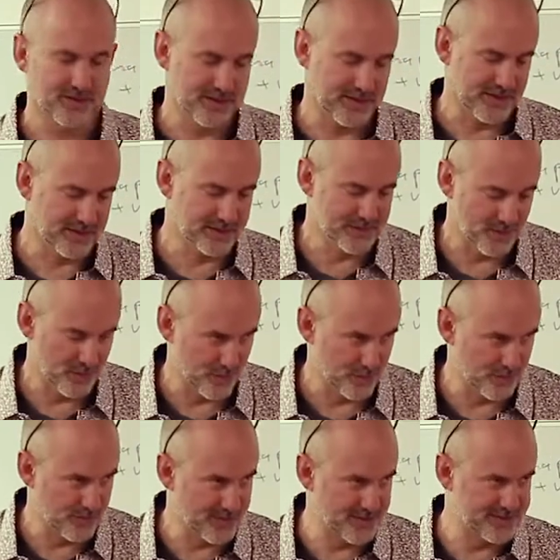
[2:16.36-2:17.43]
Okay, so we'll
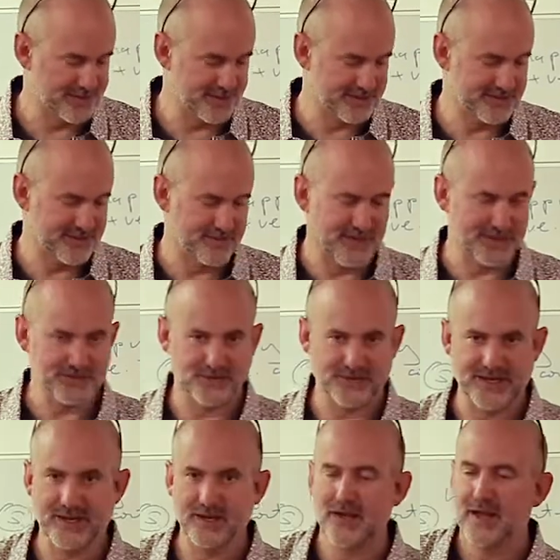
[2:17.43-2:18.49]
reassess the muscle
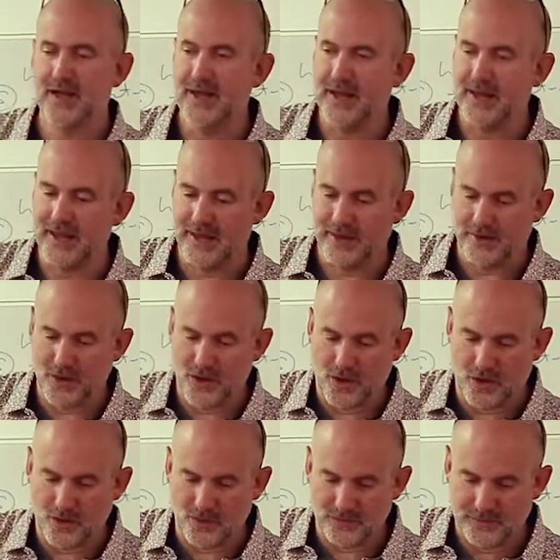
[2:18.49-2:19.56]
now and
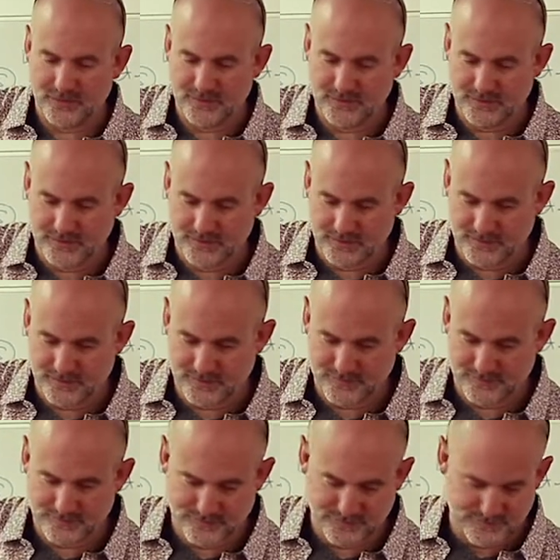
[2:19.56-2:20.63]
hold.
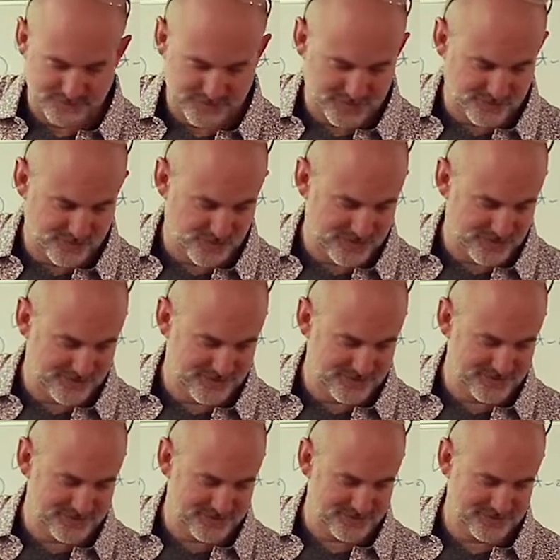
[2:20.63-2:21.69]
You feel the
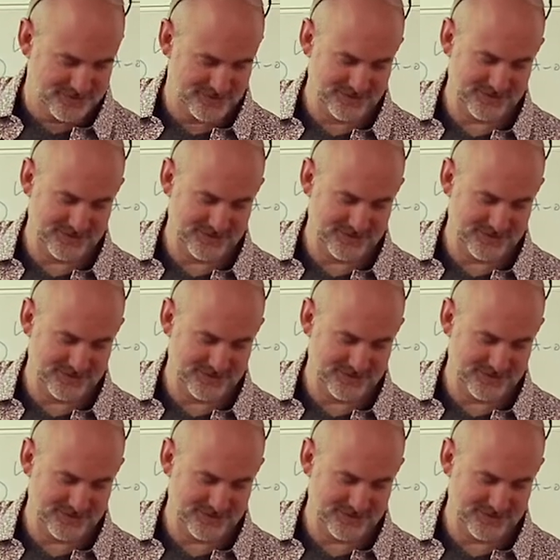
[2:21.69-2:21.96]
difference?